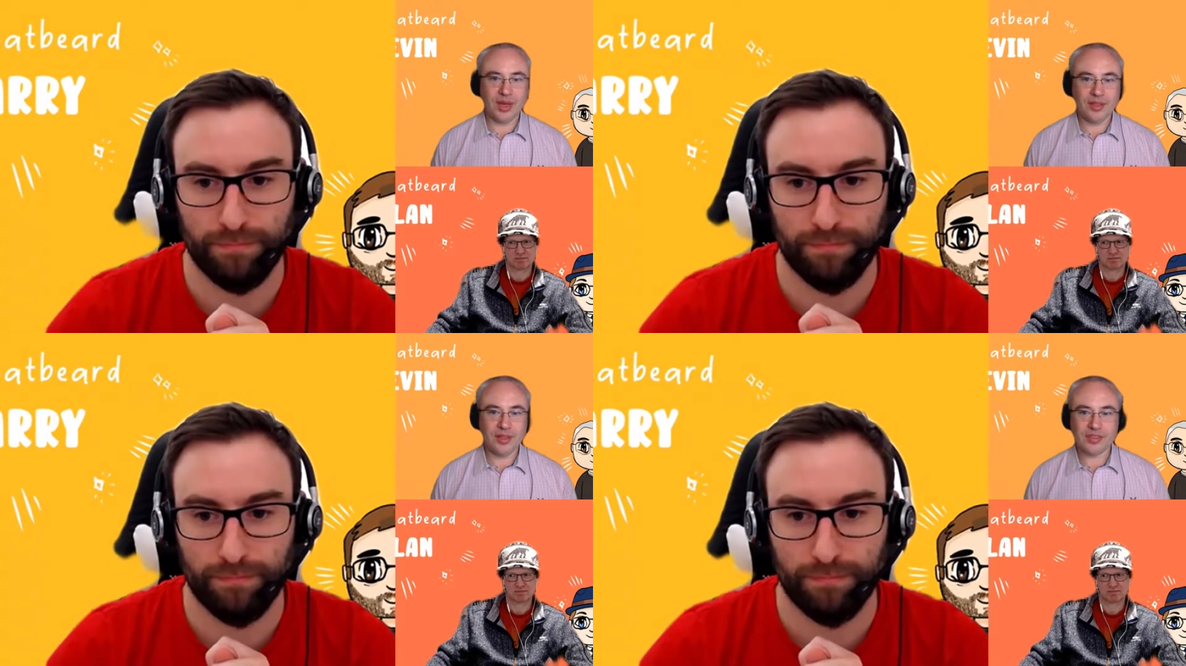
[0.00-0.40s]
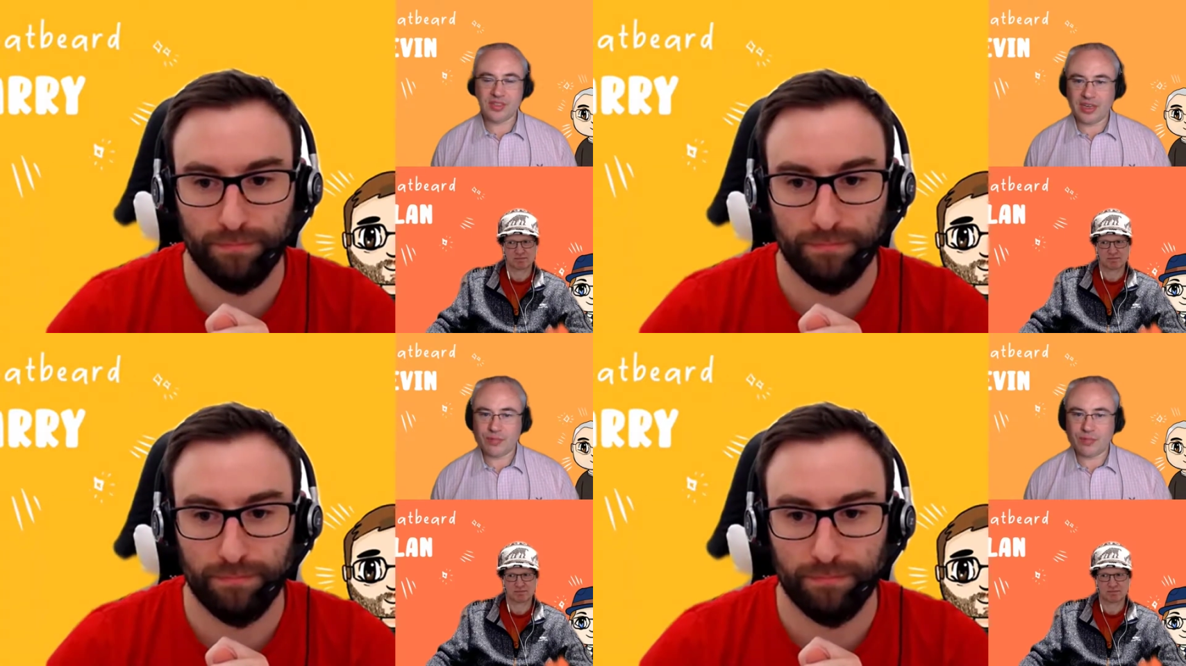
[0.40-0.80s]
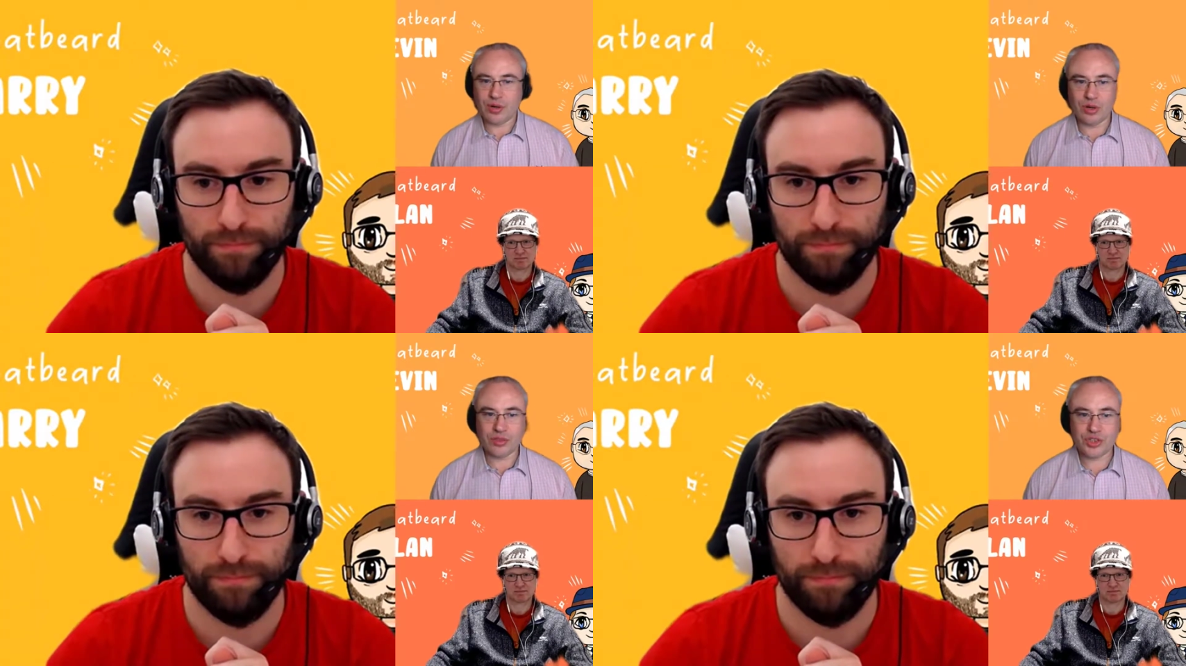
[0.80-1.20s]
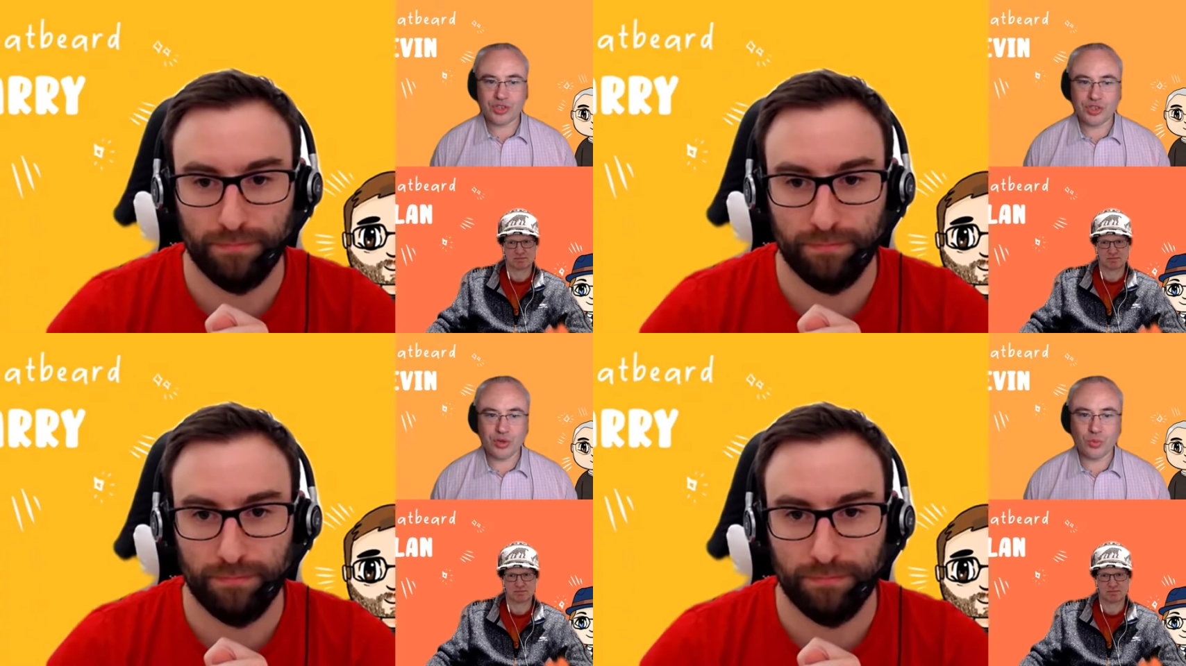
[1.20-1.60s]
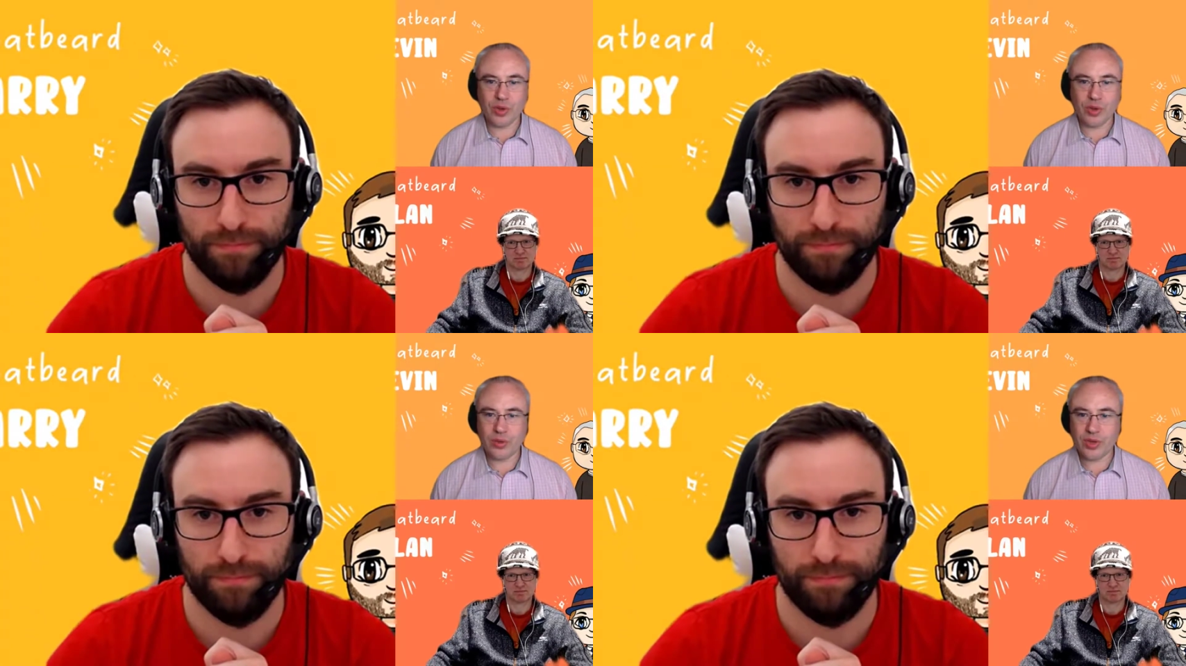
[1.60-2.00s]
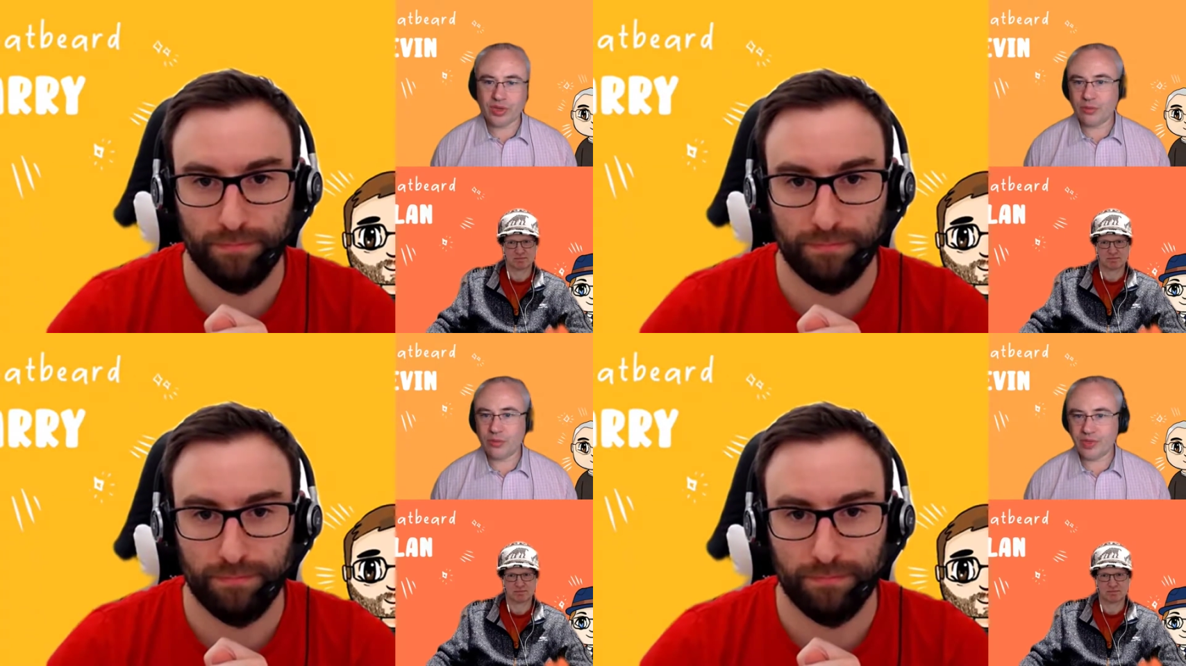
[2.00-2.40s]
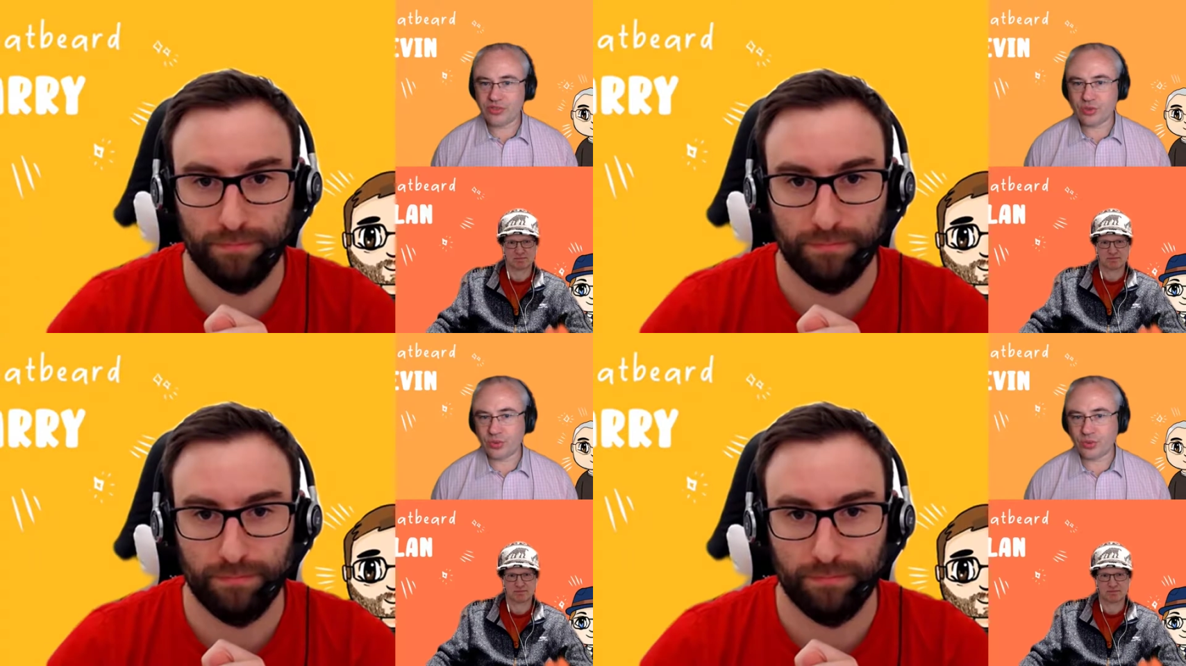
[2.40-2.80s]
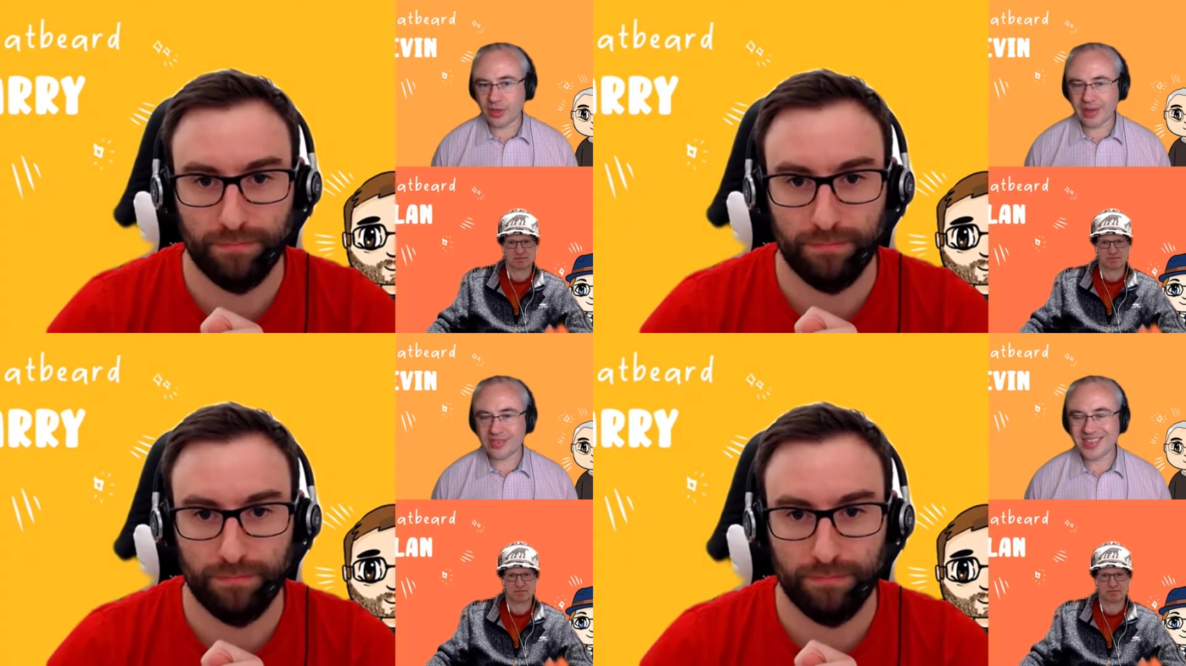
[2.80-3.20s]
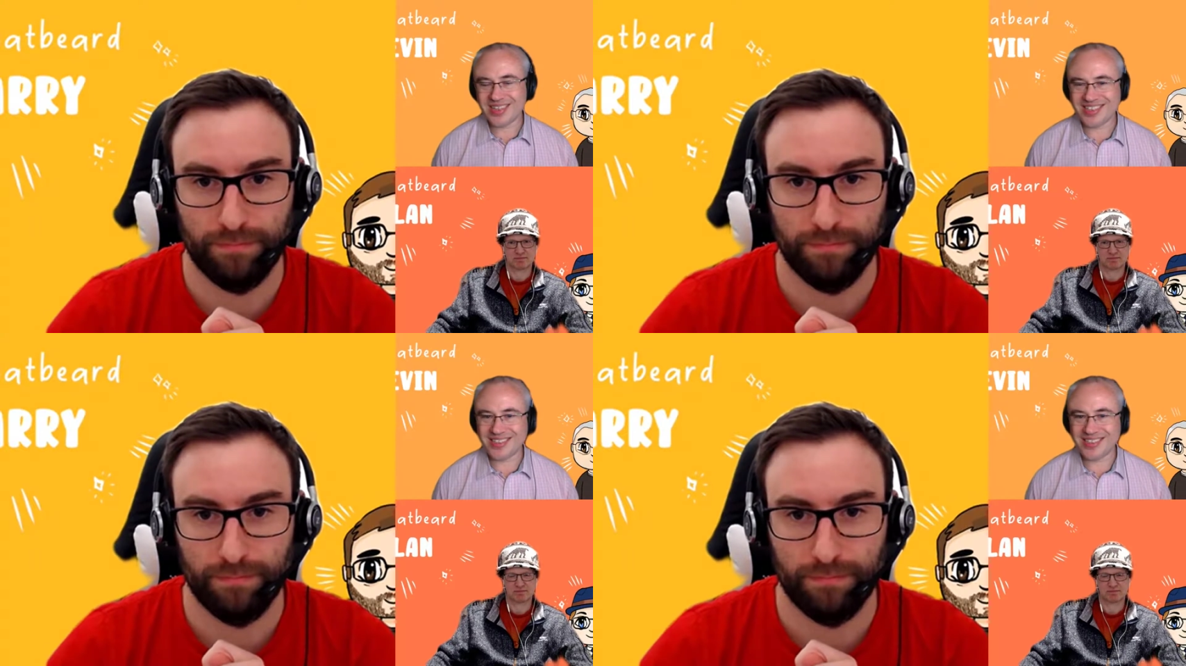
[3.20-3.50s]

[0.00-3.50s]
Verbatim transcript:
Speaker 1: the second part of the show where we're going to be talking about testing.